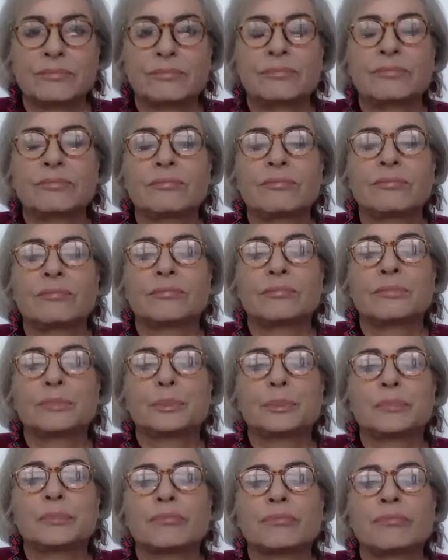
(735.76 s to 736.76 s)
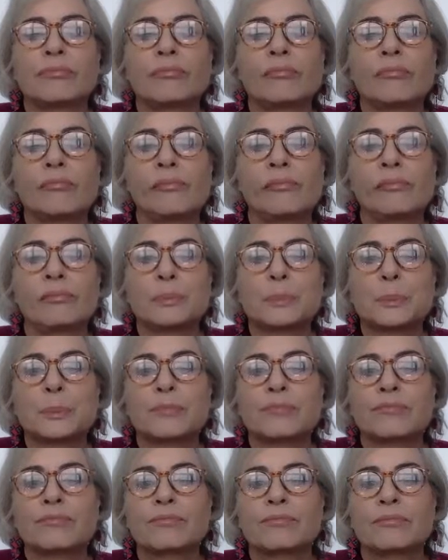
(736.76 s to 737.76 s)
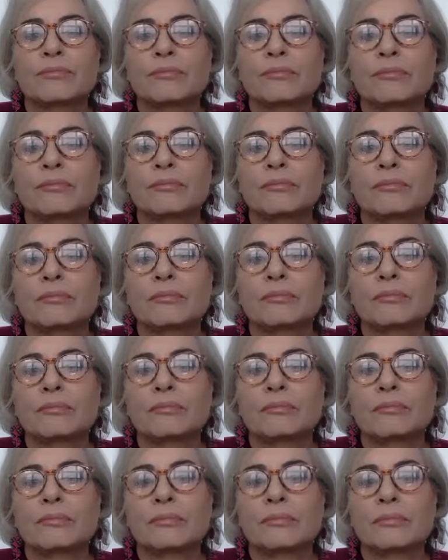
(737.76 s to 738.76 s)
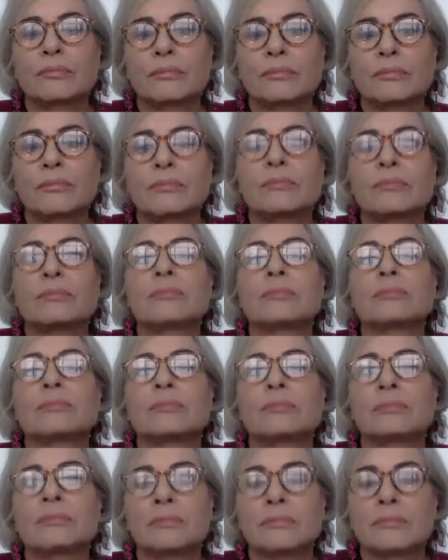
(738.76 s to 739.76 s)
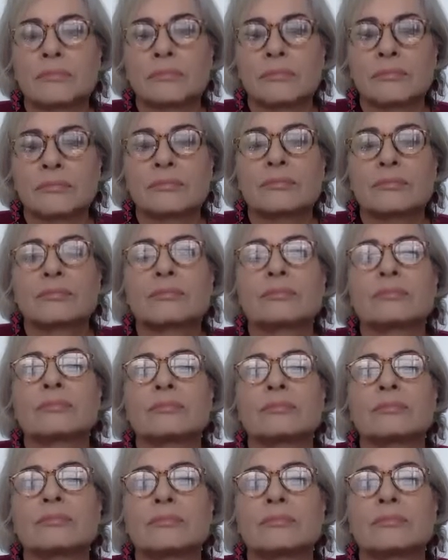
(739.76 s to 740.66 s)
[no speech]